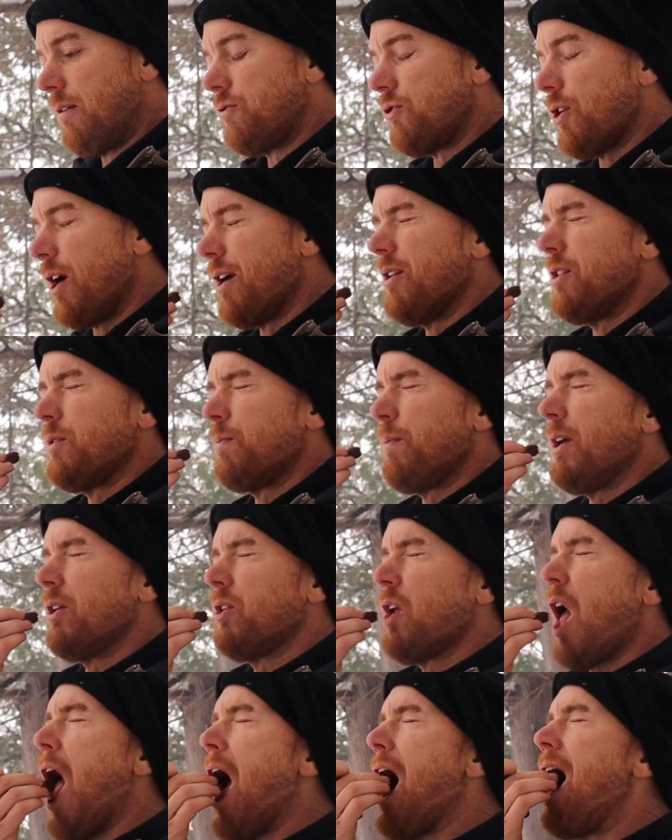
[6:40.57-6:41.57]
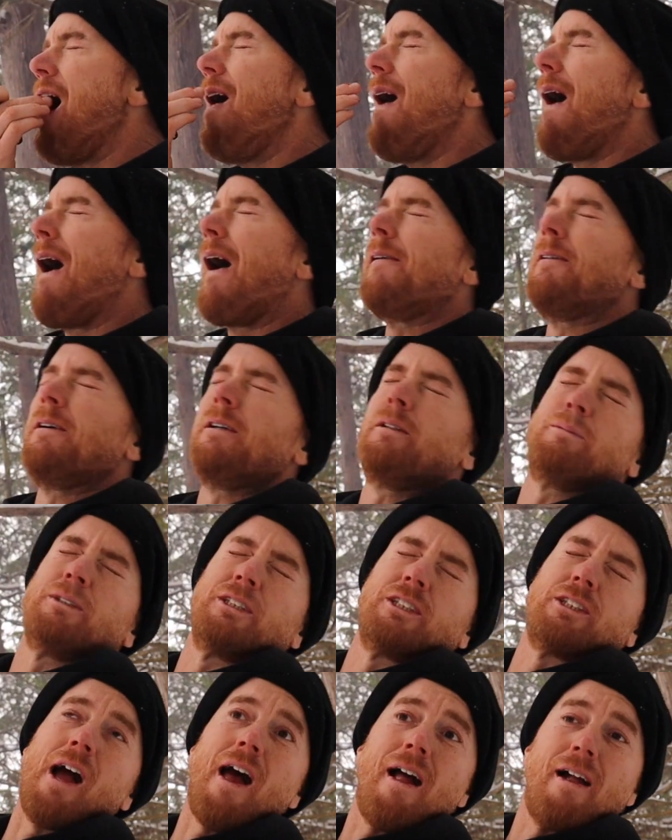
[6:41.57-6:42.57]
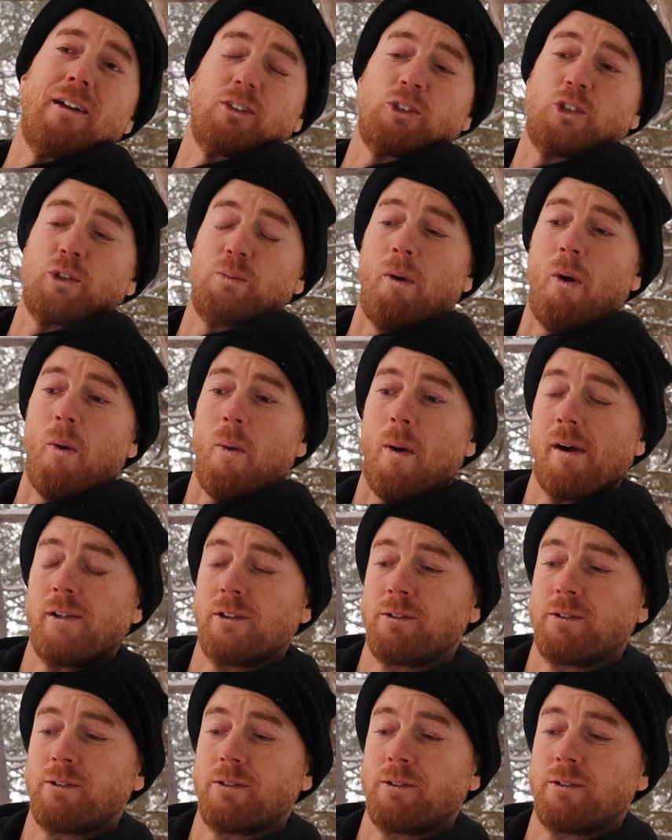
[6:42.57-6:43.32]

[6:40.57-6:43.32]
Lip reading: Try this piece. Oh my God, it's smoke.